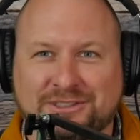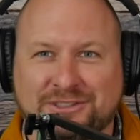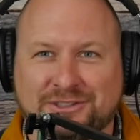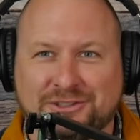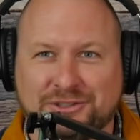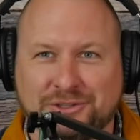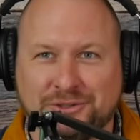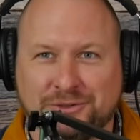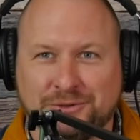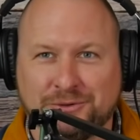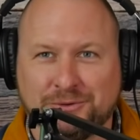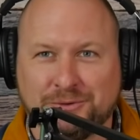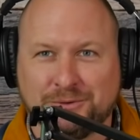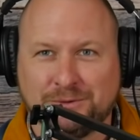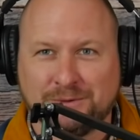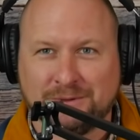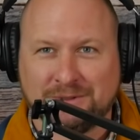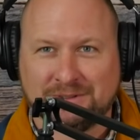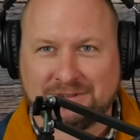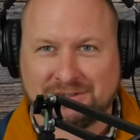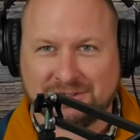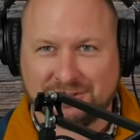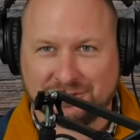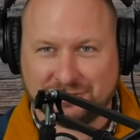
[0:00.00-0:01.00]
Did
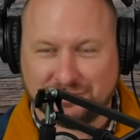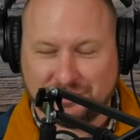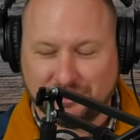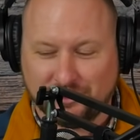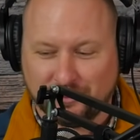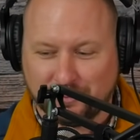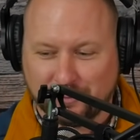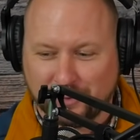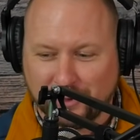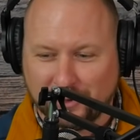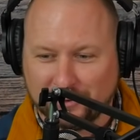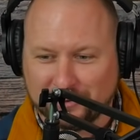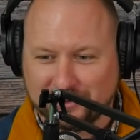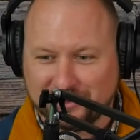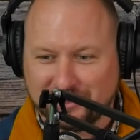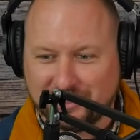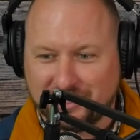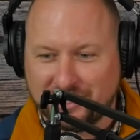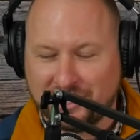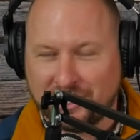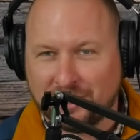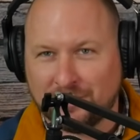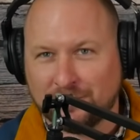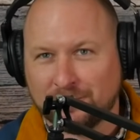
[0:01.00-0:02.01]
you did you approach
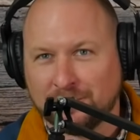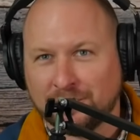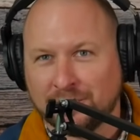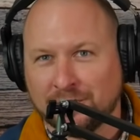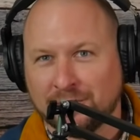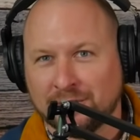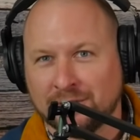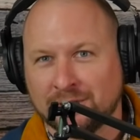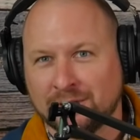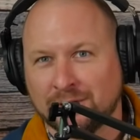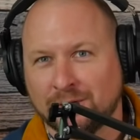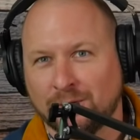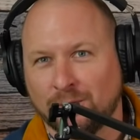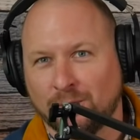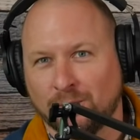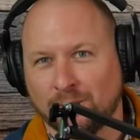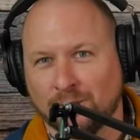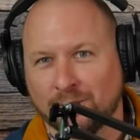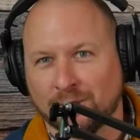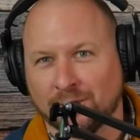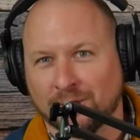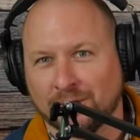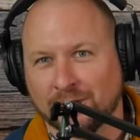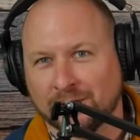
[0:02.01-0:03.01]
the owner,
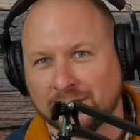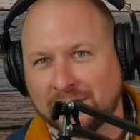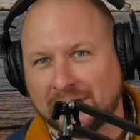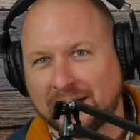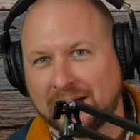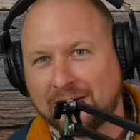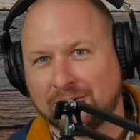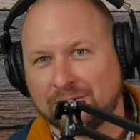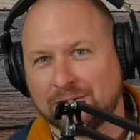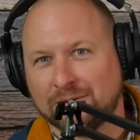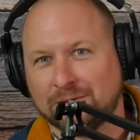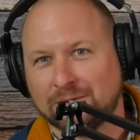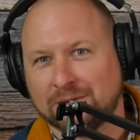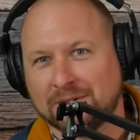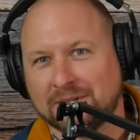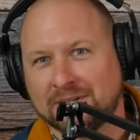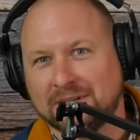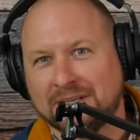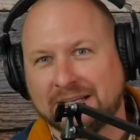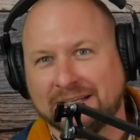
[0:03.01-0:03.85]
or how?